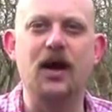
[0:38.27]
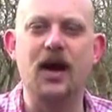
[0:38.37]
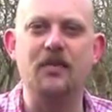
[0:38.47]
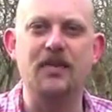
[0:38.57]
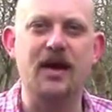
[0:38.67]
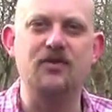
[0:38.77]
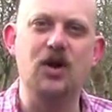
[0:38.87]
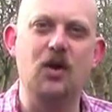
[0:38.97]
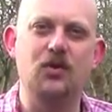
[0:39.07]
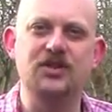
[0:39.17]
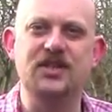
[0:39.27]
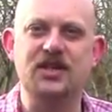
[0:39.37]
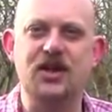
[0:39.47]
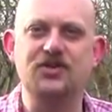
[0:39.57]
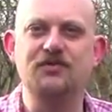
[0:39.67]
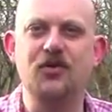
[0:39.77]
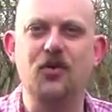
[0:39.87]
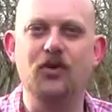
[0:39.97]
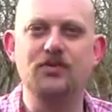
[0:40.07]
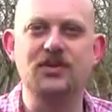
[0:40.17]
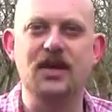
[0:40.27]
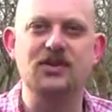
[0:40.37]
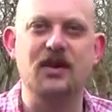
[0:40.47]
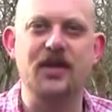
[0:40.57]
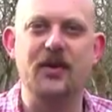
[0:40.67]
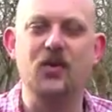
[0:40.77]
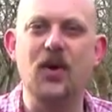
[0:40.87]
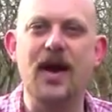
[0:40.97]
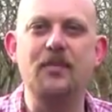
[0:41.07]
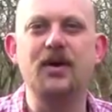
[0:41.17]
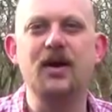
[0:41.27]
Now if you go onto discussion forums and things like that on the web,